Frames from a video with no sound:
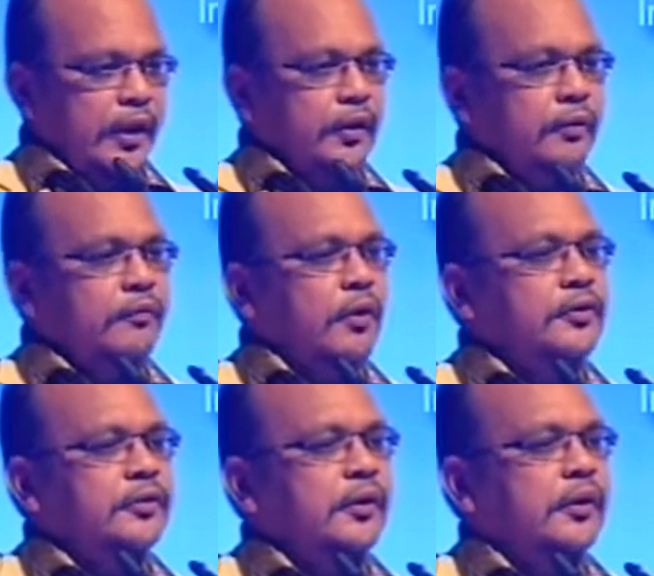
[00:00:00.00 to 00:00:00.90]
of
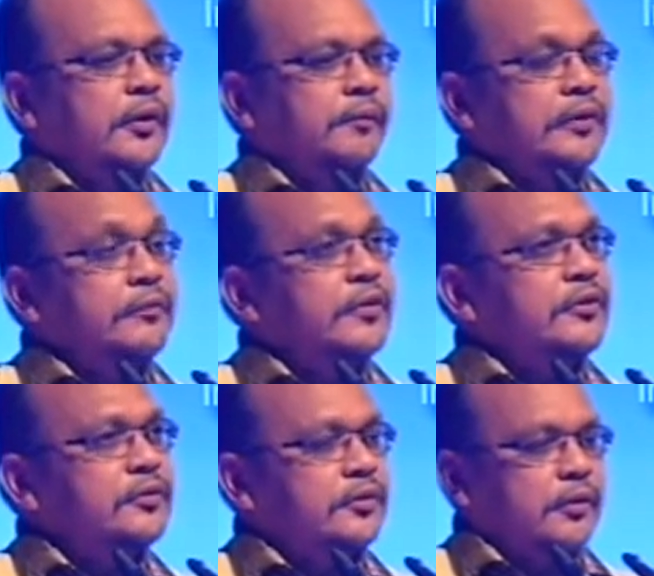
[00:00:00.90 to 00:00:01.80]
course,
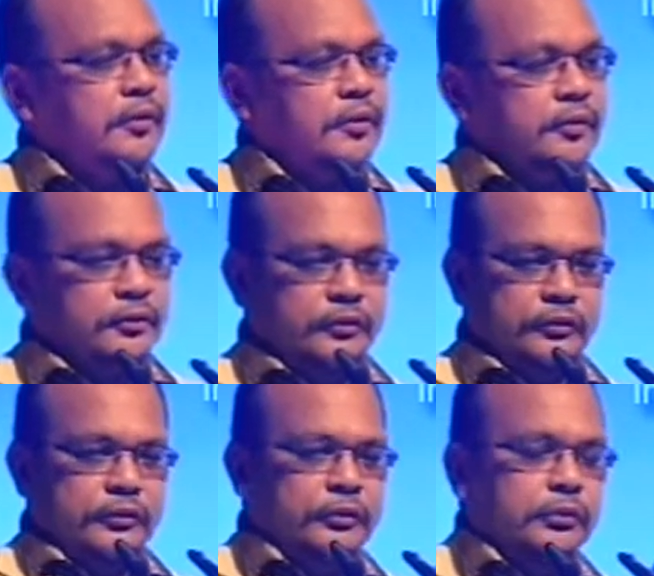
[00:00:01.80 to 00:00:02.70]
previous 2
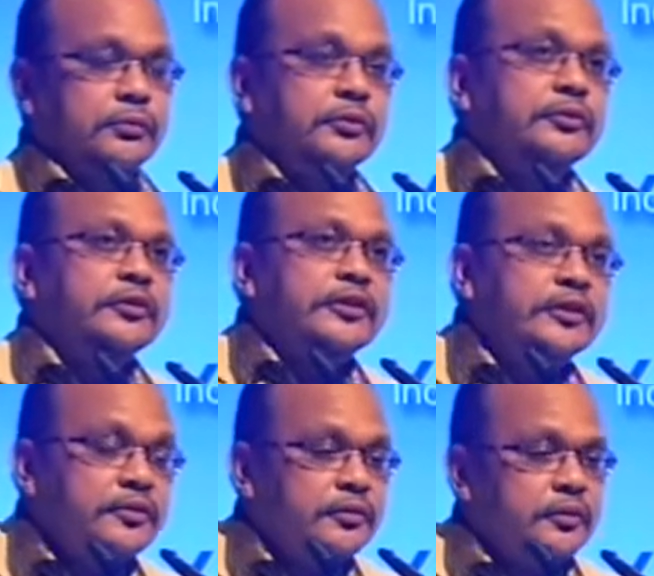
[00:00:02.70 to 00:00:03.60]
to 3
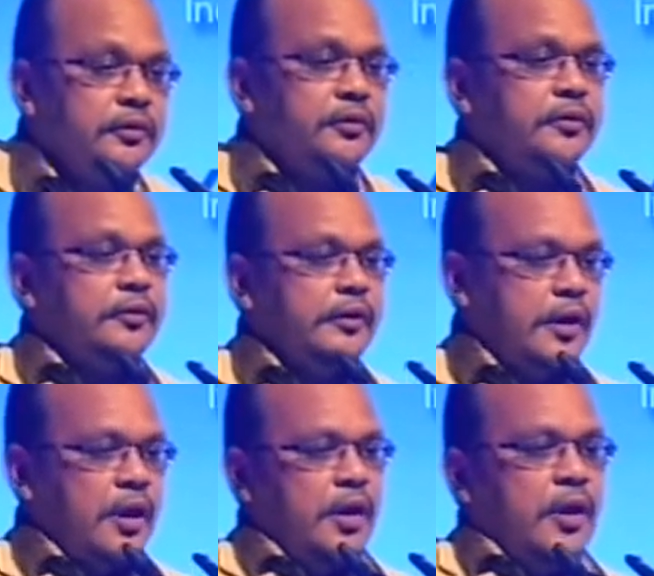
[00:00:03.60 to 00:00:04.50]
years,
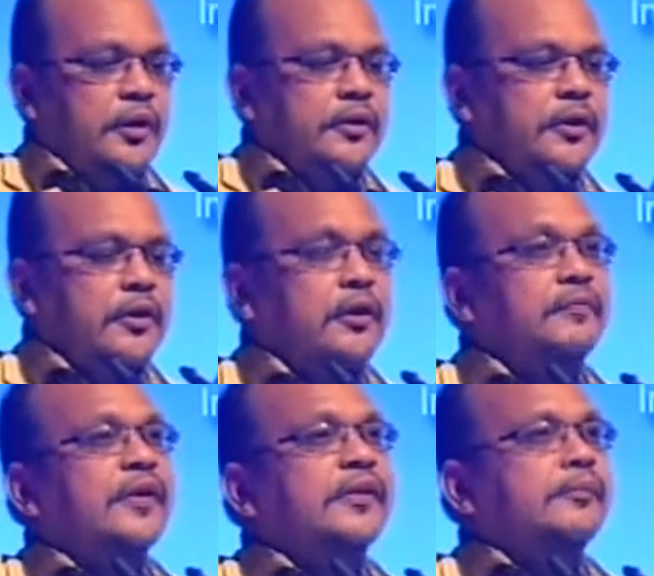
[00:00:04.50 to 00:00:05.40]
there are
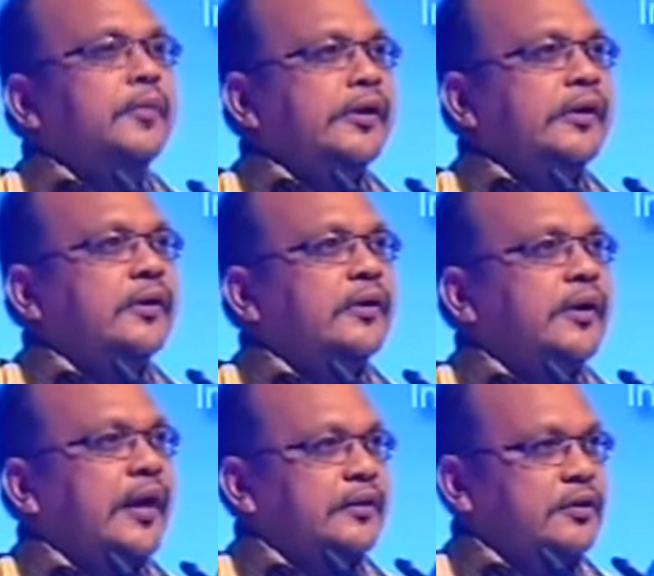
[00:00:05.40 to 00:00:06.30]
very many
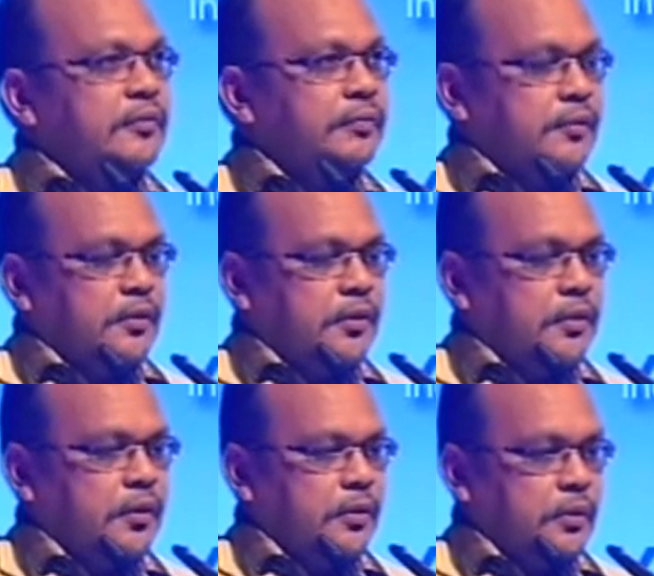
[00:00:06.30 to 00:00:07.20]
active
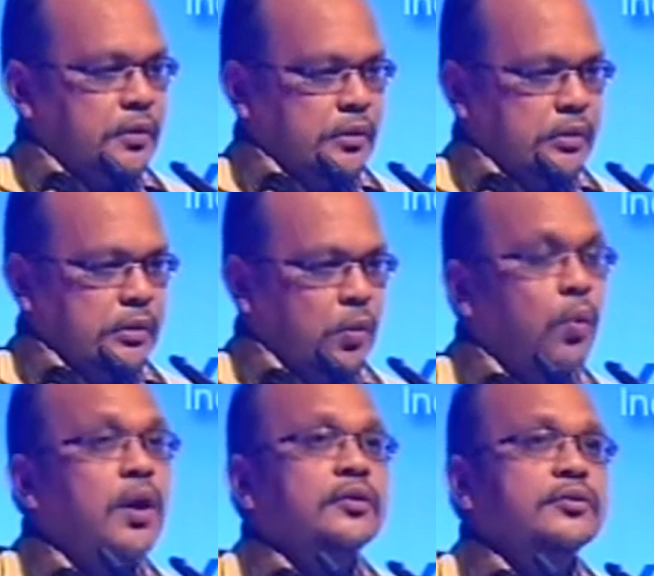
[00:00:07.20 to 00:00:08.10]

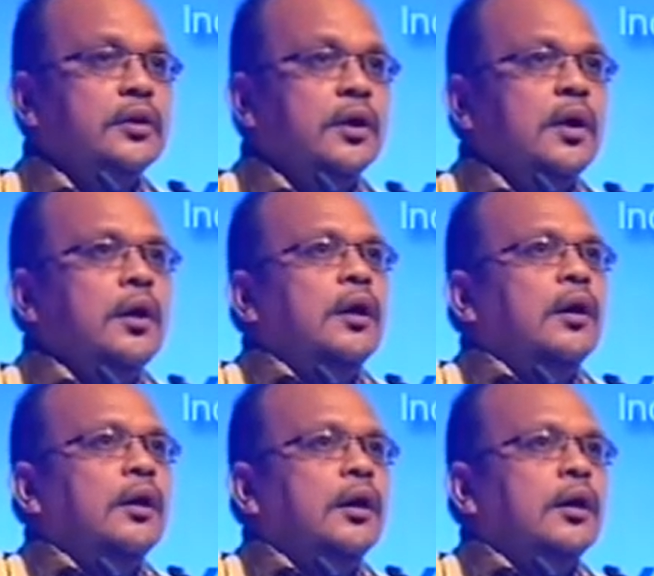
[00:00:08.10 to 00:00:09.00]
works
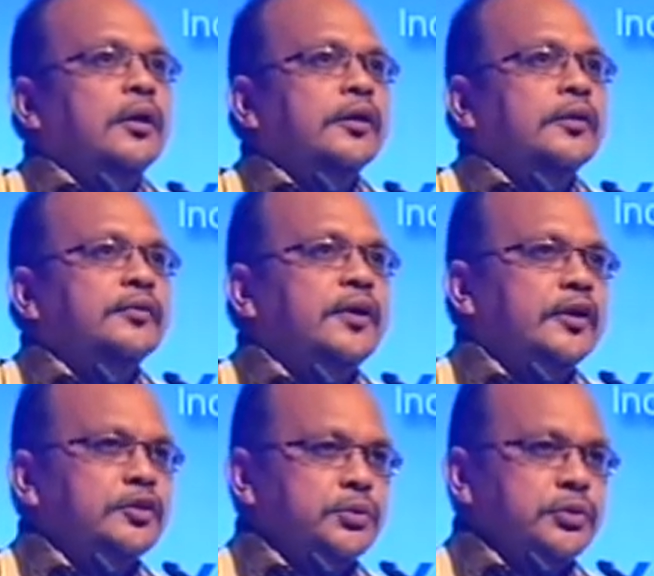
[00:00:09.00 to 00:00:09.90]
in
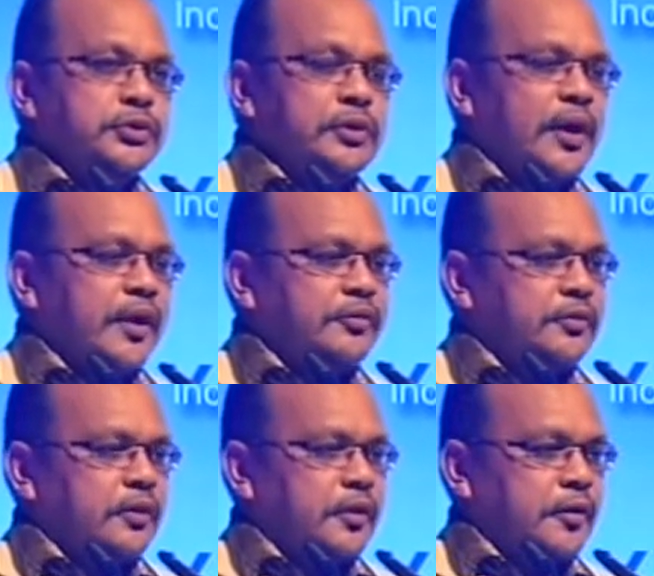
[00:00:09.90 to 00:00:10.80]
trying to utilize
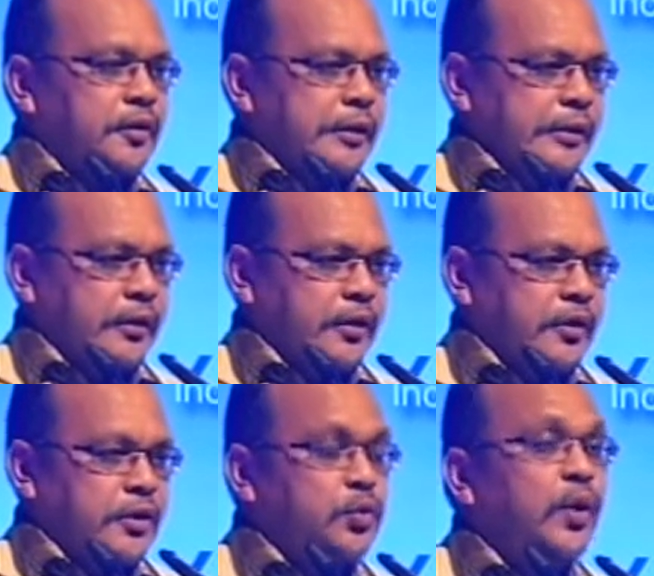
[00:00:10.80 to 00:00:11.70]

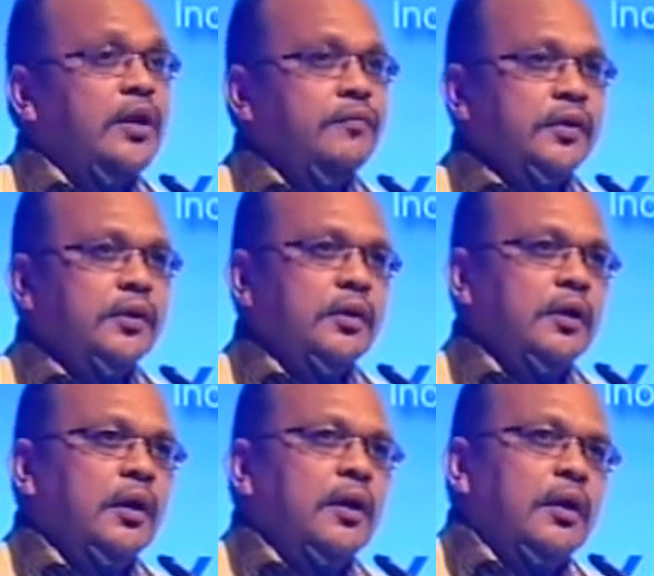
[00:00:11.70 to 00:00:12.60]
UAV.
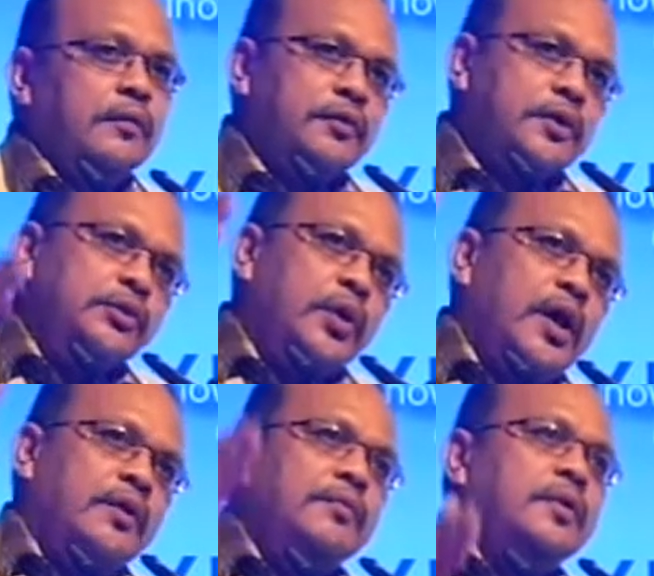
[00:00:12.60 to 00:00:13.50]
Of course, you
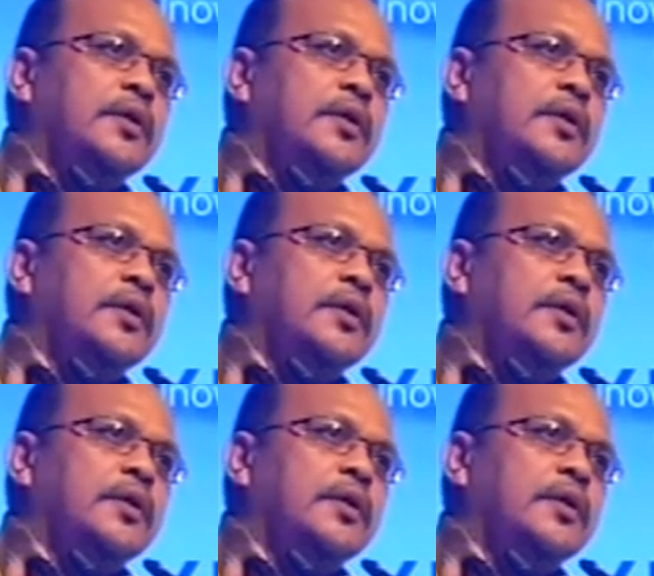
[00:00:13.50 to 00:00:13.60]
have